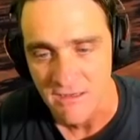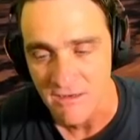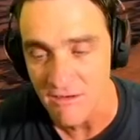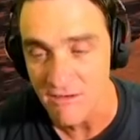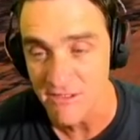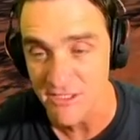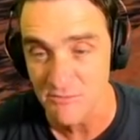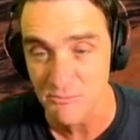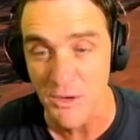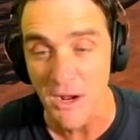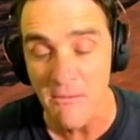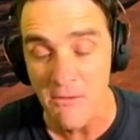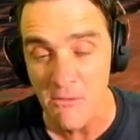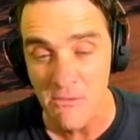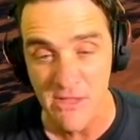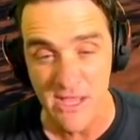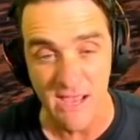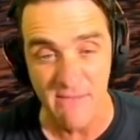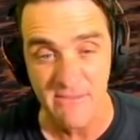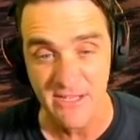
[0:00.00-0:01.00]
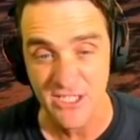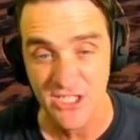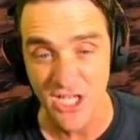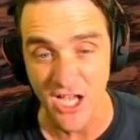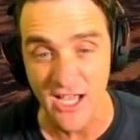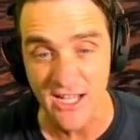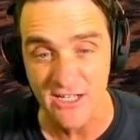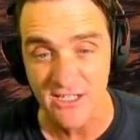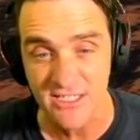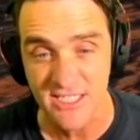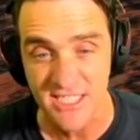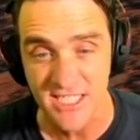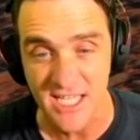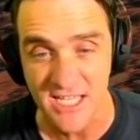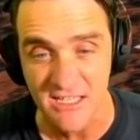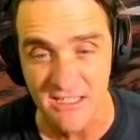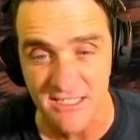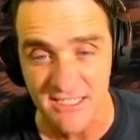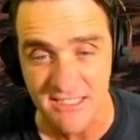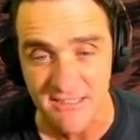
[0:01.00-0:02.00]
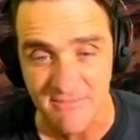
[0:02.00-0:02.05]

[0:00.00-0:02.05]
Oh, he's probably at McDonald's, Tails!